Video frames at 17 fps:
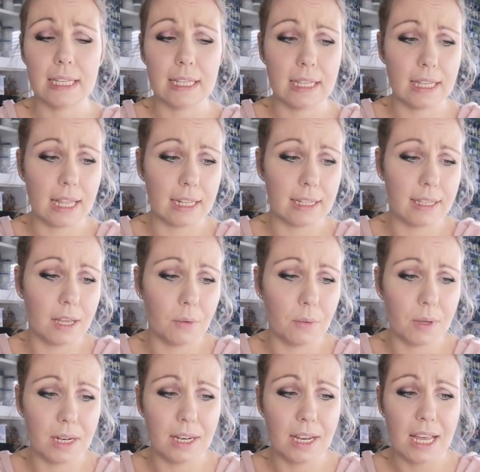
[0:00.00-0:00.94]
and that they
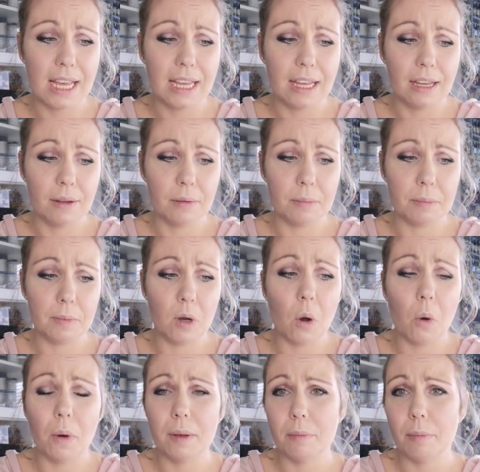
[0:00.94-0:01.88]
will
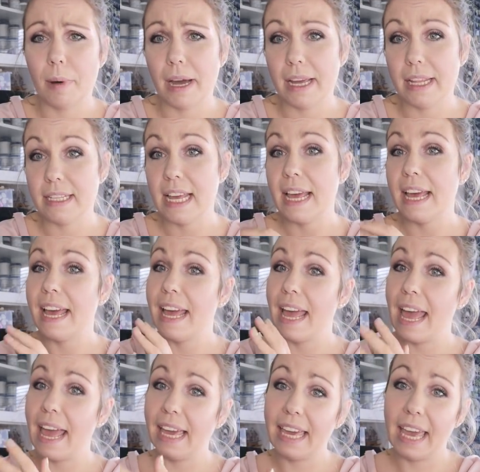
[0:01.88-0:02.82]
go and buy it.
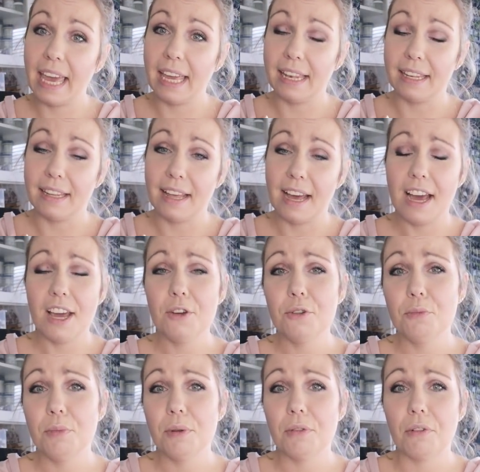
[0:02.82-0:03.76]
Again, I
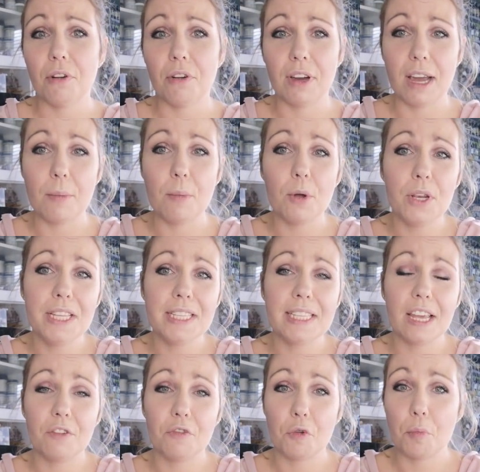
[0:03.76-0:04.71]
could be wrong. I'm only
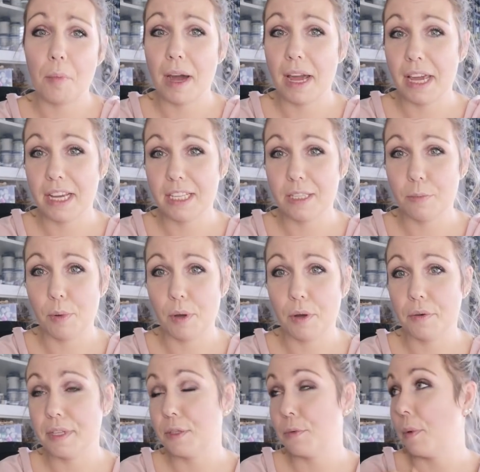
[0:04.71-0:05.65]
saying from my
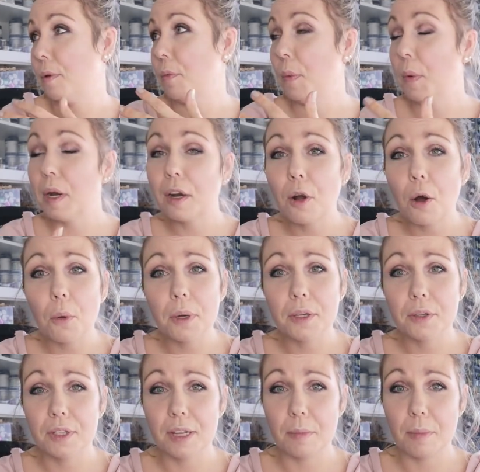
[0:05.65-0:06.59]
experience. When we're going
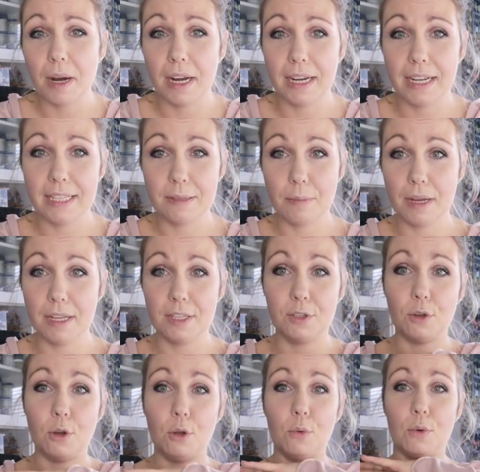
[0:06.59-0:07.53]
on the markets, my
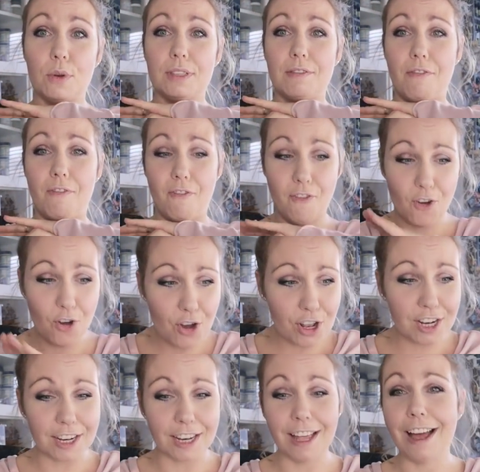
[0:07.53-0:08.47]
stall was
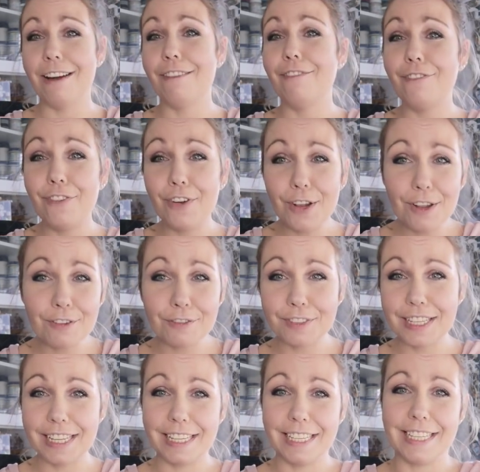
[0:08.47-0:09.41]
full of
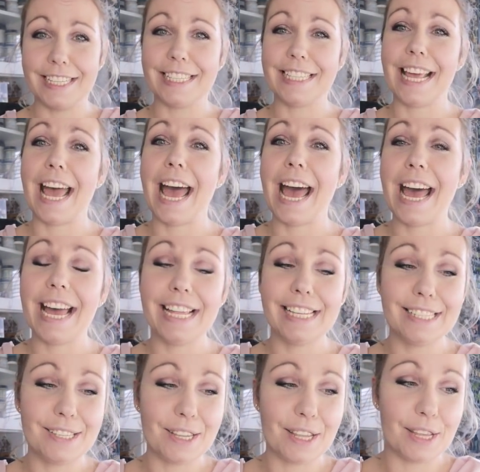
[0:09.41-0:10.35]
things,
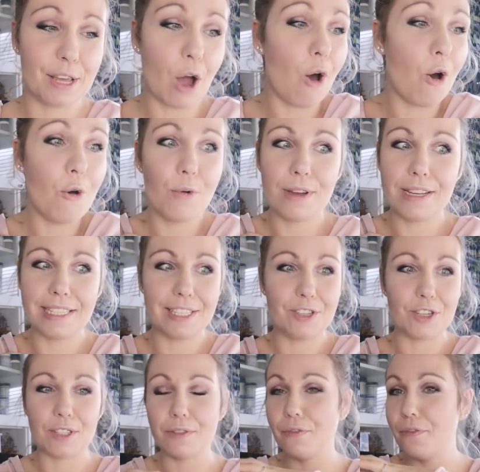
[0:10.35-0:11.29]
and always
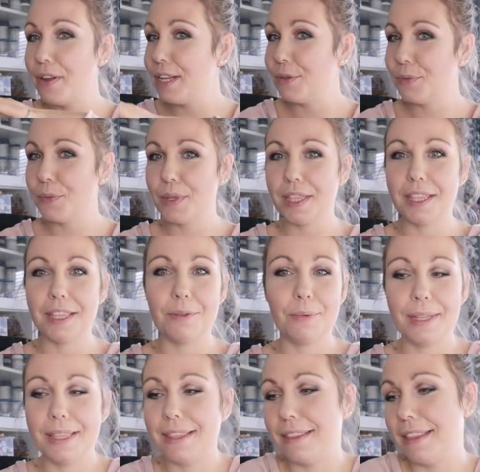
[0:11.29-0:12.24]
just filled
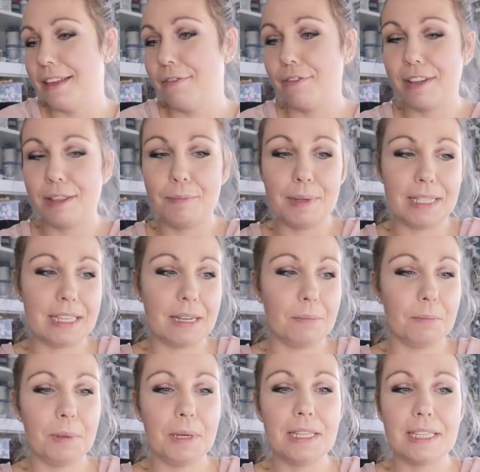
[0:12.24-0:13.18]
with different bits
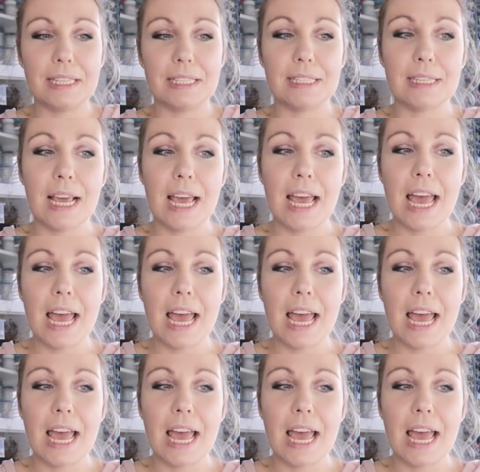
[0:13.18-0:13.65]
and pieces